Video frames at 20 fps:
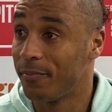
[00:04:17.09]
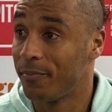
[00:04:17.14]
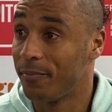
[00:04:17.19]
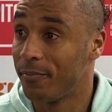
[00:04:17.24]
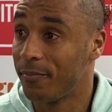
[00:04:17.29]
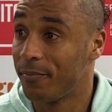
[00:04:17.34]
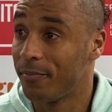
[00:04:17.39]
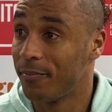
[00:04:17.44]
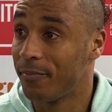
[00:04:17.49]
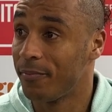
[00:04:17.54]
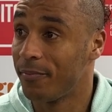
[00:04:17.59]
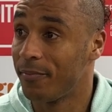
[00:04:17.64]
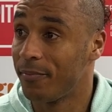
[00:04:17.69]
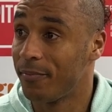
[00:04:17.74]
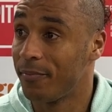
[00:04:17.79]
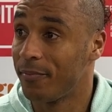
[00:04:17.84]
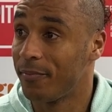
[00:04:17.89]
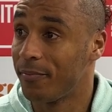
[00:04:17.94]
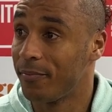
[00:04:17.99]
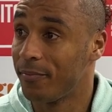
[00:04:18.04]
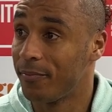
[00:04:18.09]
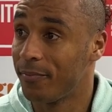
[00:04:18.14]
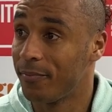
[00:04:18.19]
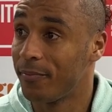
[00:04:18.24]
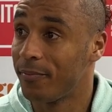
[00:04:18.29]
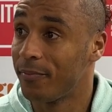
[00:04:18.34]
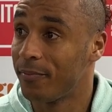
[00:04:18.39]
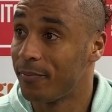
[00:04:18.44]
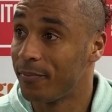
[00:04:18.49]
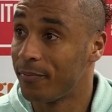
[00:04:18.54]
We talk a lot, don't we,
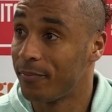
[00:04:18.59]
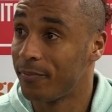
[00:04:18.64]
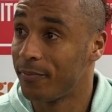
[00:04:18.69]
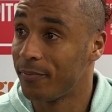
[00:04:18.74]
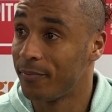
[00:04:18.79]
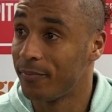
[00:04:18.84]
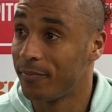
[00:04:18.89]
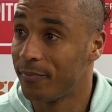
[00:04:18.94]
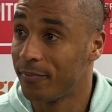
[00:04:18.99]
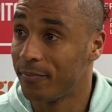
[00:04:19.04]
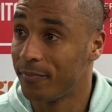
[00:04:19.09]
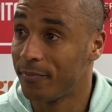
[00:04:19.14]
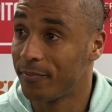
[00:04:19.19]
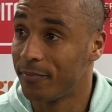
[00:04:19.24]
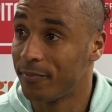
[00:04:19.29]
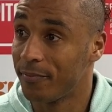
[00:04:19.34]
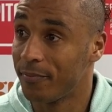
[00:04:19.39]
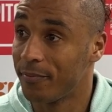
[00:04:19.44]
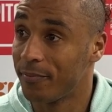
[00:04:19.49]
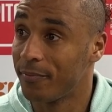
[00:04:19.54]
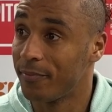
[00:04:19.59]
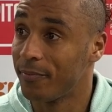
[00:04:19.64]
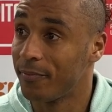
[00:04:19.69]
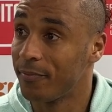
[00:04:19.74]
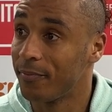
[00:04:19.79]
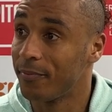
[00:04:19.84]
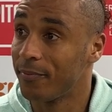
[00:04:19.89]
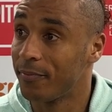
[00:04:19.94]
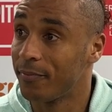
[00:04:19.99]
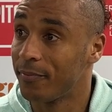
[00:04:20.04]
about our goal scorers
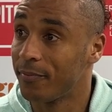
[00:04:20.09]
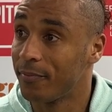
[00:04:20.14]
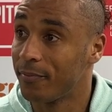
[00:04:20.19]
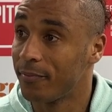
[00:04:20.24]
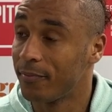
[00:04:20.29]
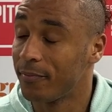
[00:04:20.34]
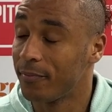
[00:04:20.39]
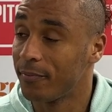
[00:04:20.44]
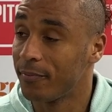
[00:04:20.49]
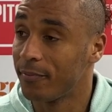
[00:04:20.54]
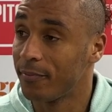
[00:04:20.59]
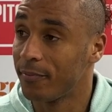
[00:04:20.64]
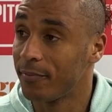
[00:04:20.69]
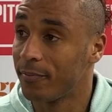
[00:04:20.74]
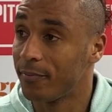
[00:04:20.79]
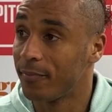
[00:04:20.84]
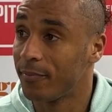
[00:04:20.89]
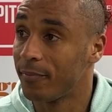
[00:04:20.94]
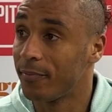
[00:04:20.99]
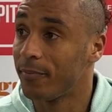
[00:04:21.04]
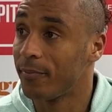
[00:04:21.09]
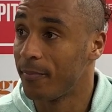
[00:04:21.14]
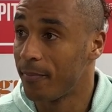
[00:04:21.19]
and our offensive play,